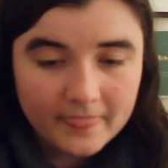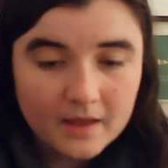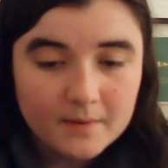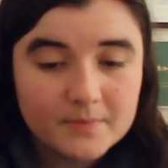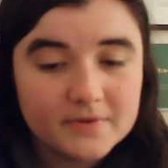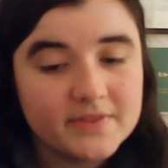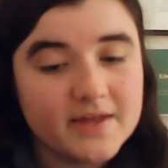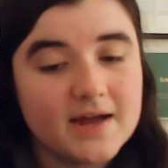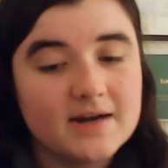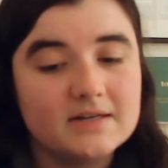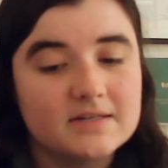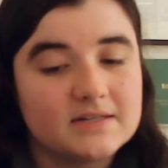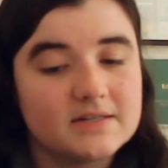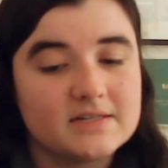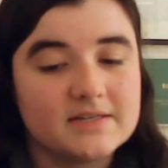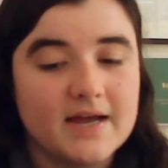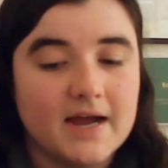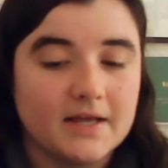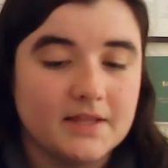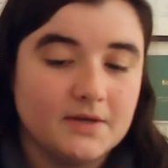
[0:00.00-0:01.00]
But that is
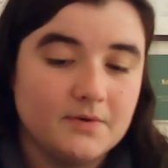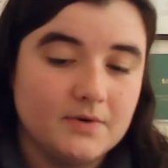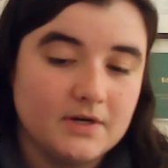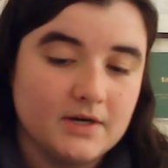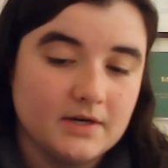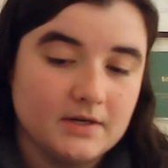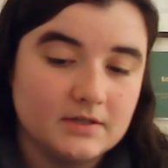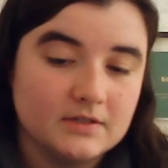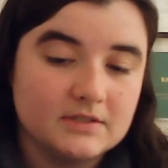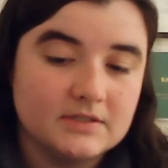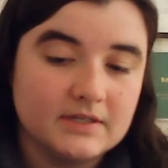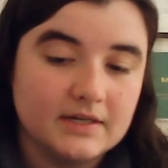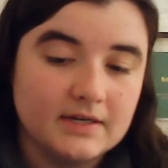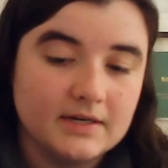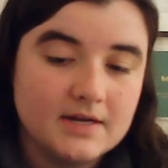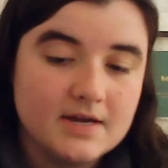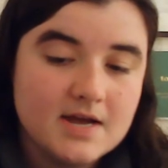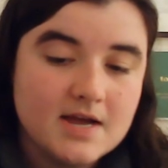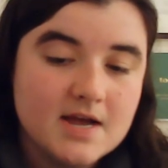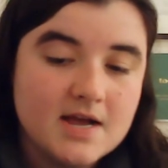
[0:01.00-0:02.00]
exactly what Uncle
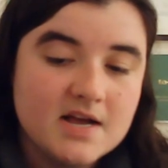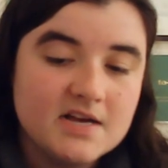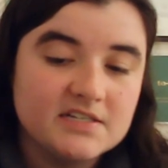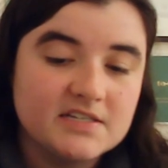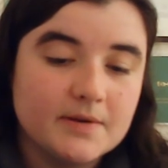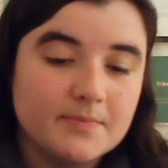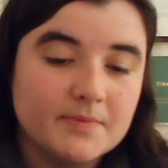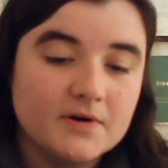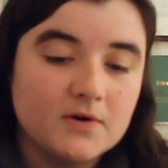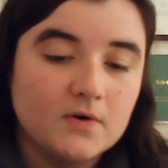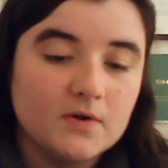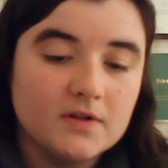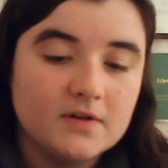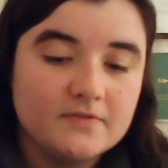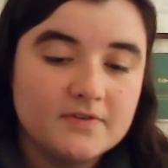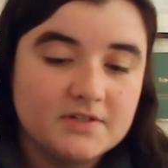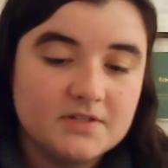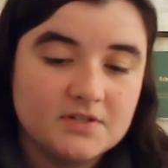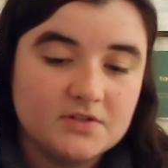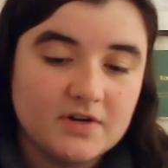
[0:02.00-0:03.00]
did, summon all
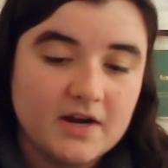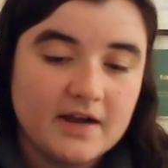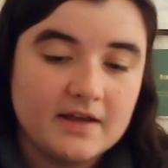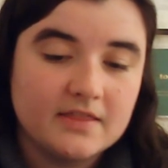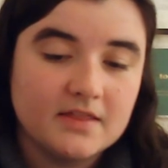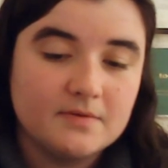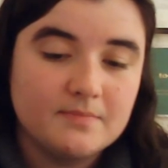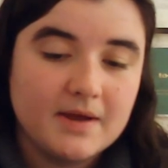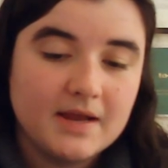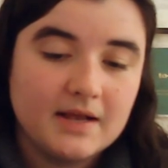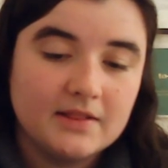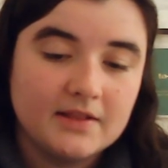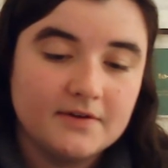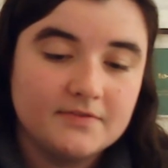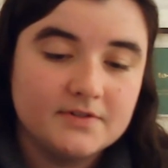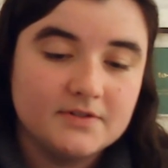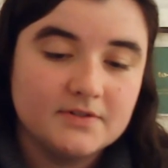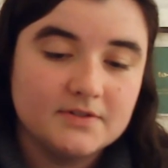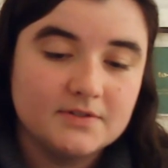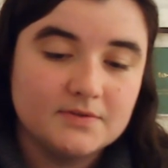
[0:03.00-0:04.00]
of his strength and make
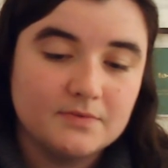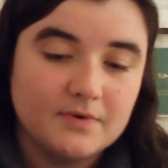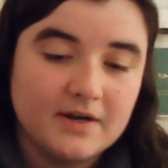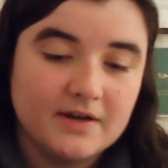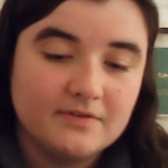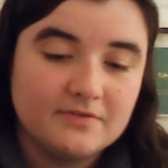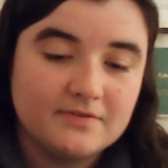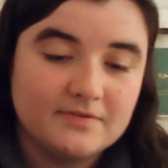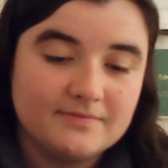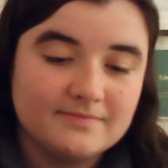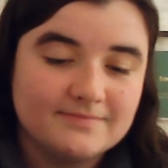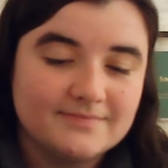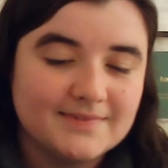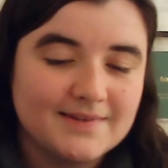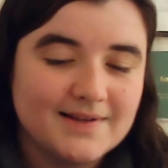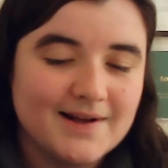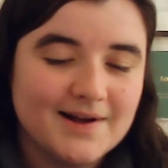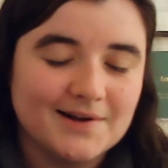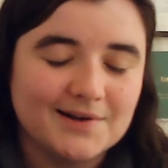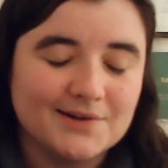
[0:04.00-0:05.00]
love to his wife.
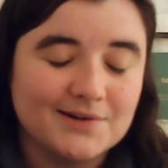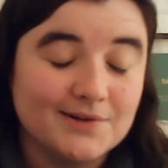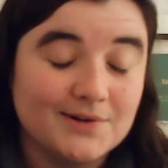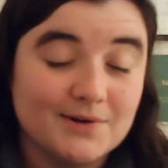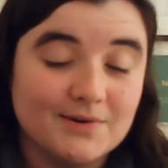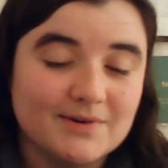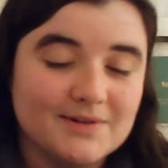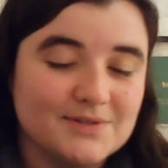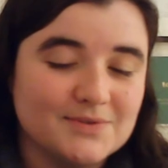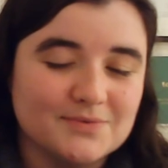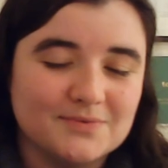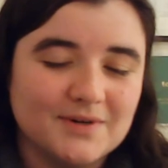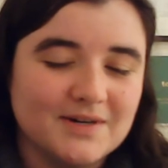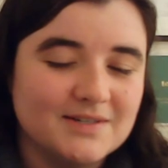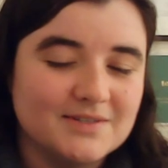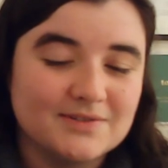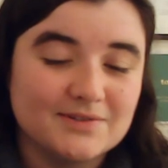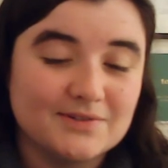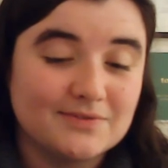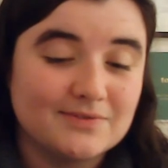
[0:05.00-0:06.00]
Uncle always
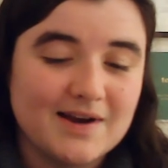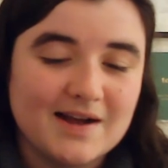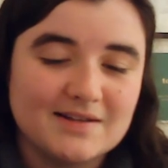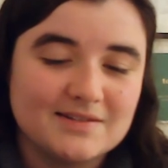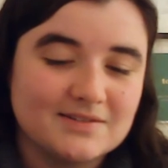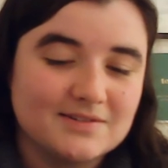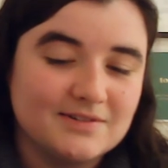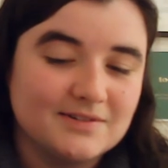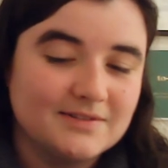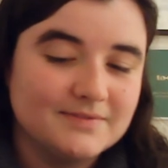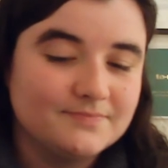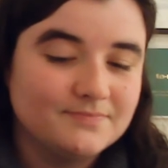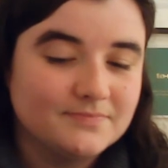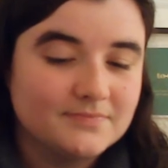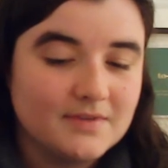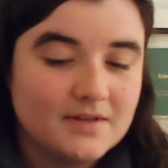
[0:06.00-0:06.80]
was a rascal.